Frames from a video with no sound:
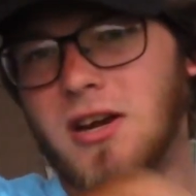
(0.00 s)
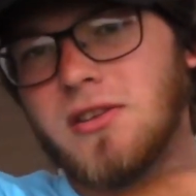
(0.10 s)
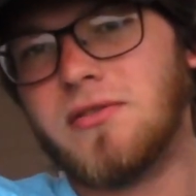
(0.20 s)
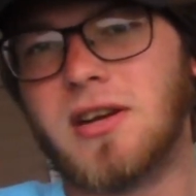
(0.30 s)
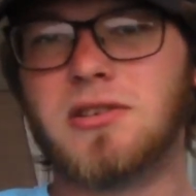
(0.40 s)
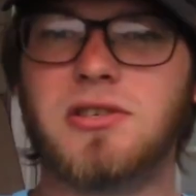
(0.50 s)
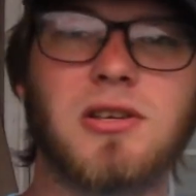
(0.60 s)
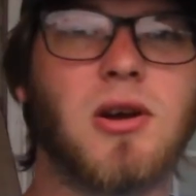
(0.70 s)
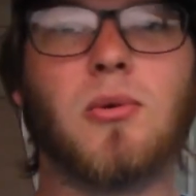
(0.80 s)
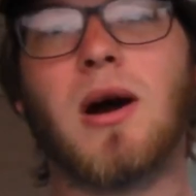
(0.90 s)
other videos you
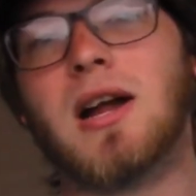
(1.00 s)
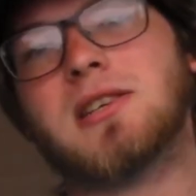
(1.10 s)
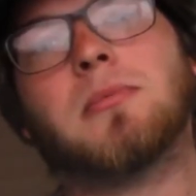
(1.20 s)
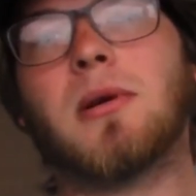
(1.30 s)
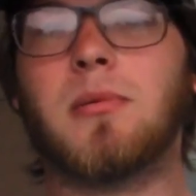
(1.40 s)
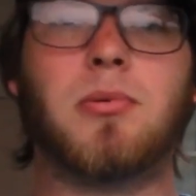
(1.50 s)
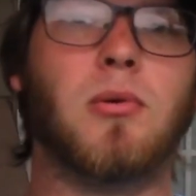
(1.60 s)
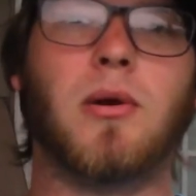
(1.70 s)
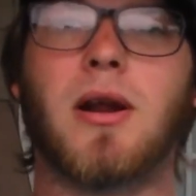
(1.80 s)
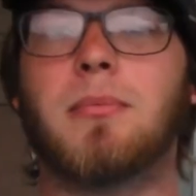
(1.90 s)
can go watch. I'll probably put
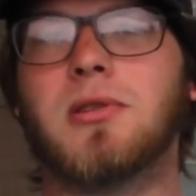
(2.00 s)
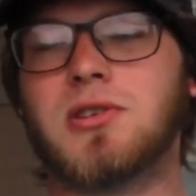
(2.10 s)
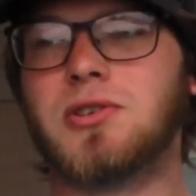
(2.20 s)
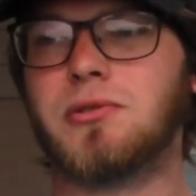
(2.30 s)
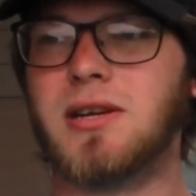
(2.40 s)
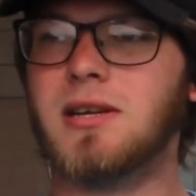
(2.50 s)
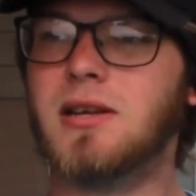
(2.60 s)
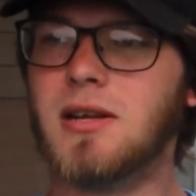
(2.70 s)
one up on the screen.